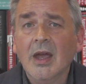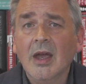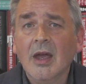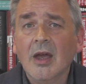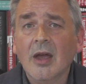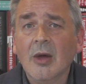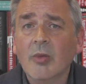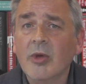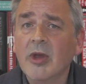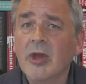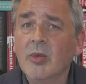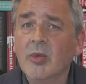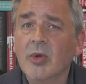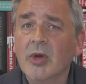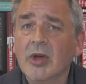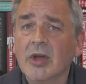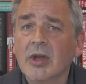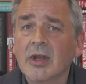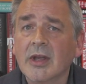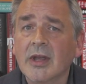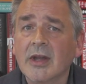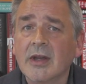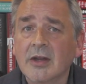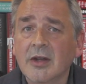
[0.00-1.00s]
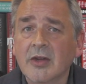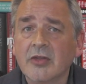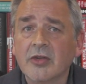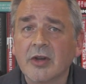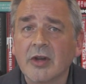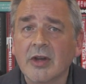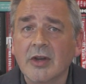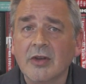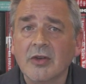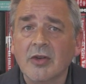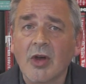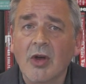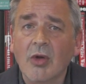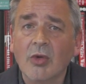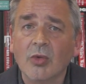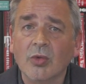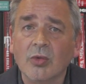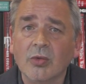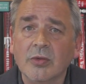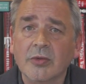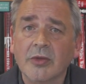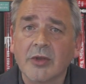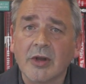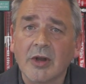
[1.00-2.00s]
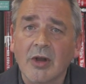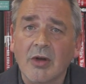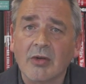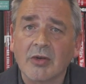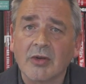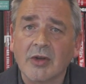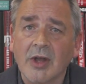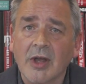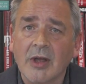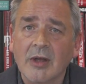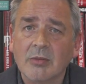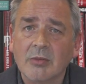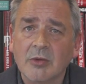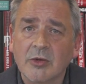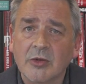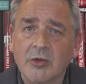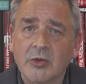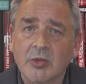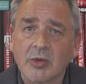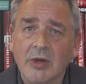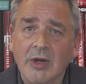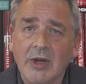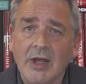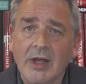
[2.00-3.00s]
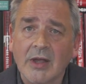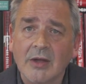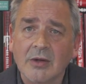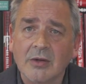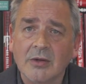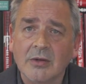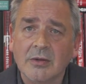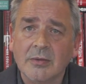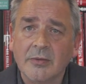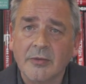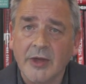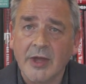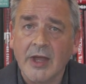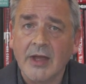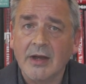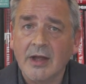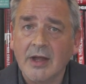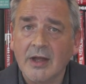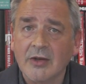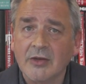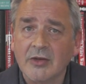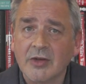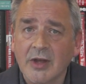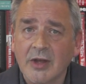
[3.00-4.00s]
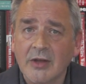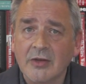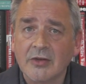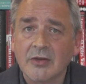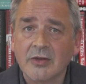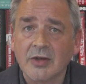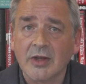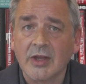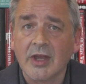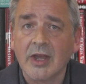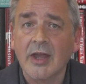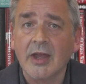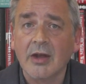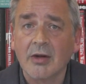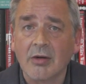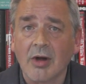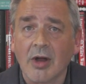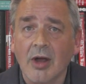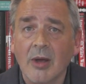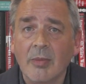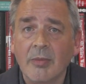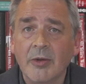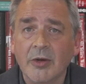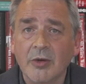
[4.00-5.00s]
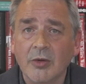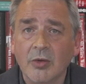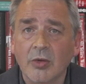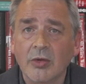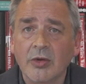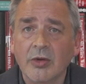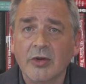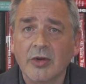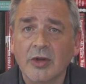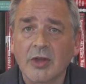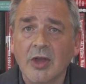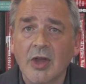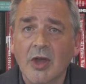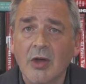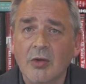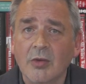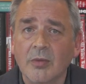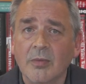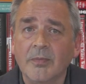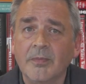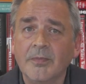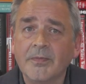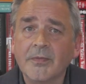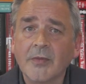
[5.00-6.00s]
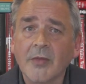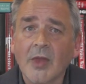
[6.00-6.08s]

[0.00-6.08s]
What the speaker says: We were initially told the lockdown was to allow the NHS to gear up in order to cope,